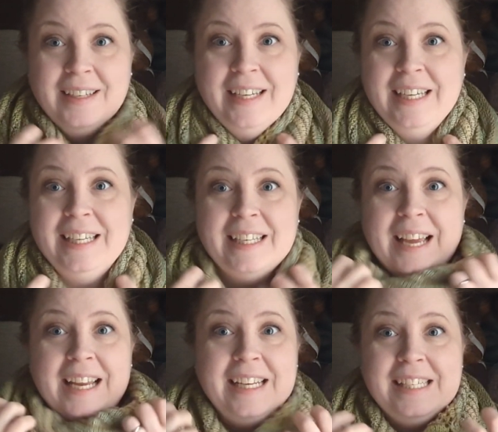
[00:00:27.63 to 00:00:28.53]
in
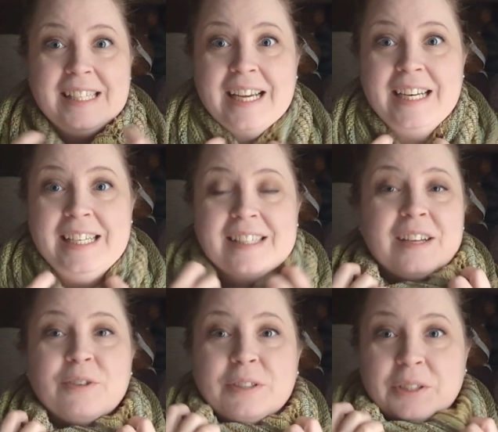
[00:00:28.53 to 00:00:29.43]
80s, 90s,
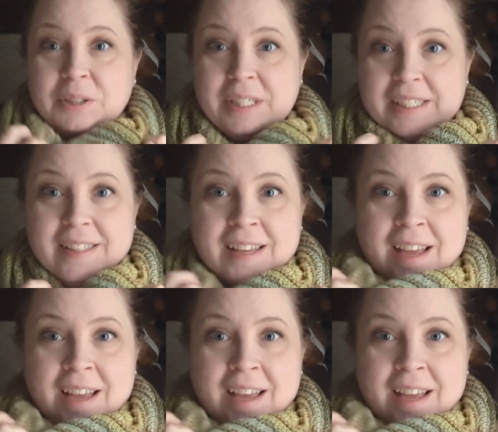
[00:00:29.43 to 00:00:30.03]
100 degrees.